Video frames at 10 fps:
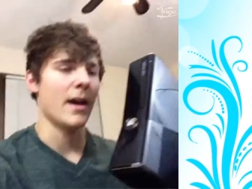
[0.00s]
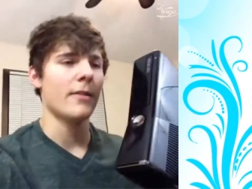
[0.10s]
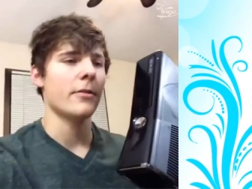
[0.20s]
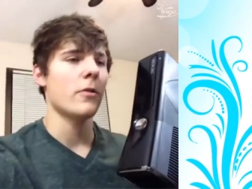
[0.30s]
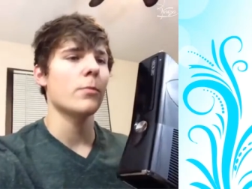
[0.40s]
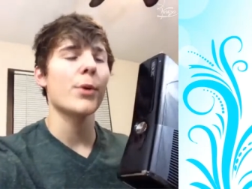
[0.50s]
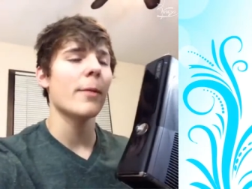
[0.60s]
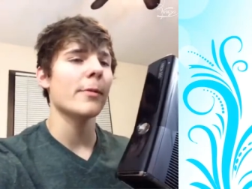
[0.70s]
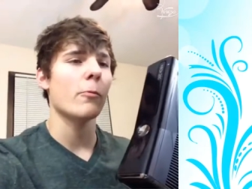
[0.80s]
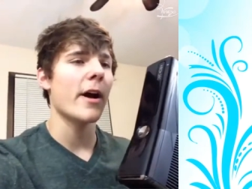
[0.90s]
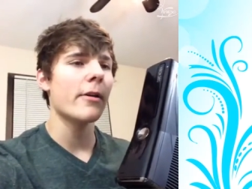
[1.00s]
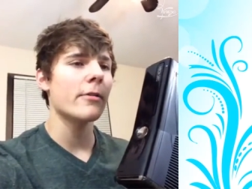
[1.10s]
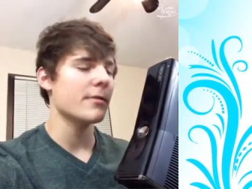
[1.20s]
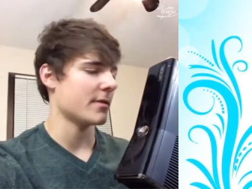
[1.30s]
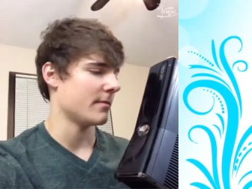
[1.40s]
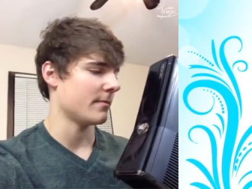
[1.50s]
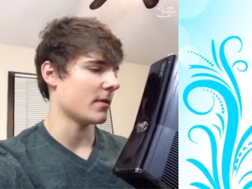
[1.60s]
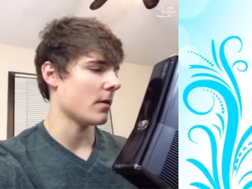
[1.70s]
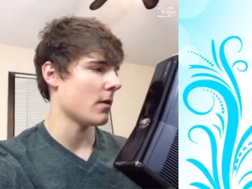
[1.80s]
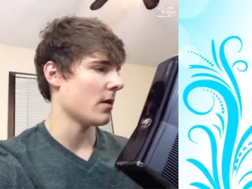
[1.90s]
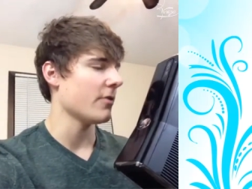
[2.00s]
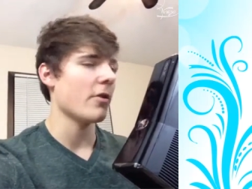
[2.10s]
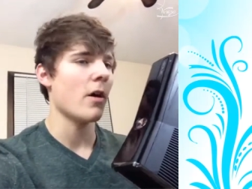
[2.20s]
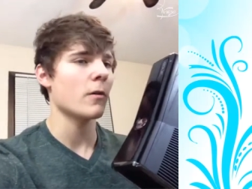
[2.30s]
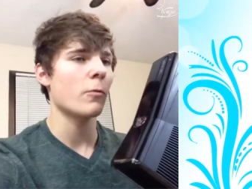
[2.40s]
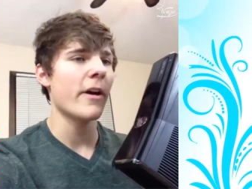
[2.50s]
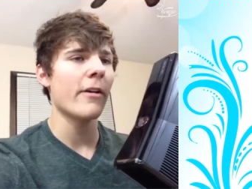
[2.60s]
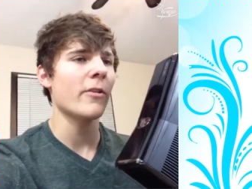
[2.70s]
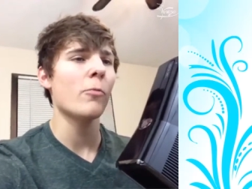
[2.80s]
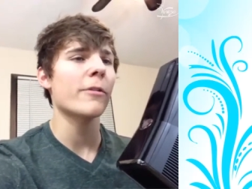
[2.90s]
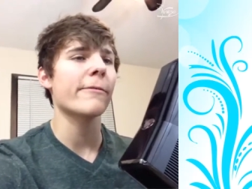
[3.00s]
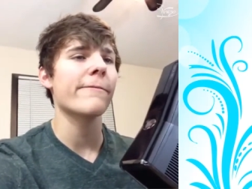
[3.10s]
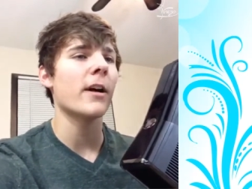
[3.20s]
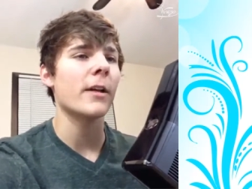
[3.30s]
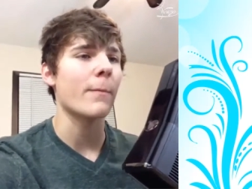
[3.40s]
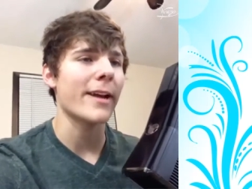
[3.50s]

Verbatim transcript: I don't know, probably wires and other hardware. I don't work for fucking